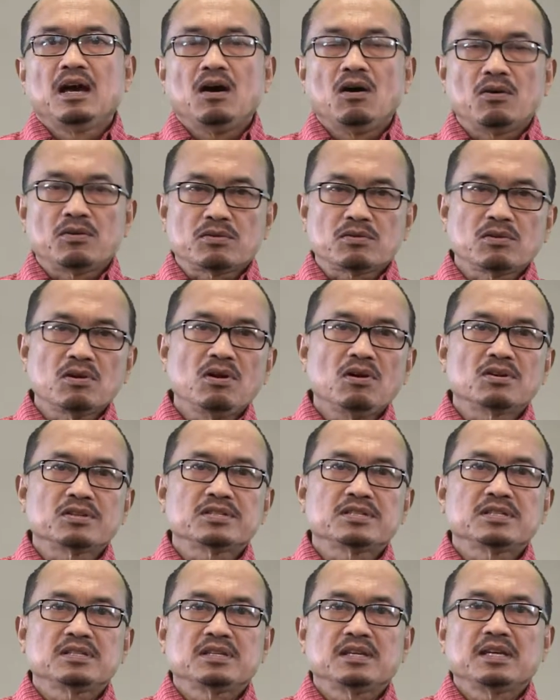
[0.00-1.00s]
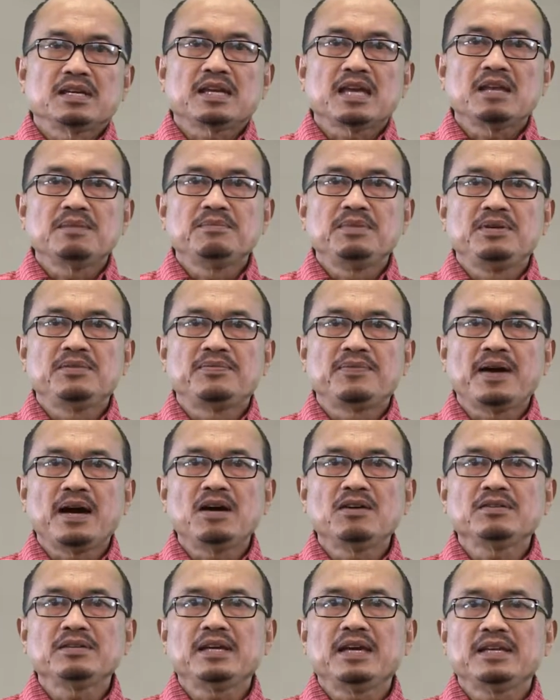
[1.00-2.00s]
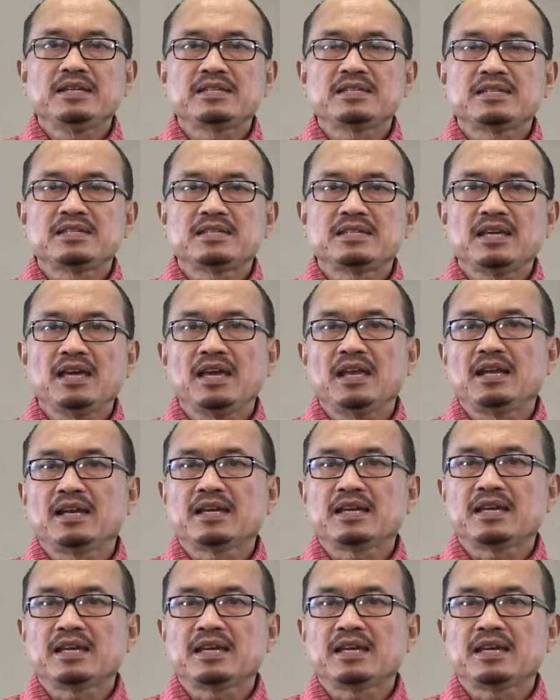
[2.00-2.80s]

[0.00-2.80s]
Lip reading: or course can be found in cell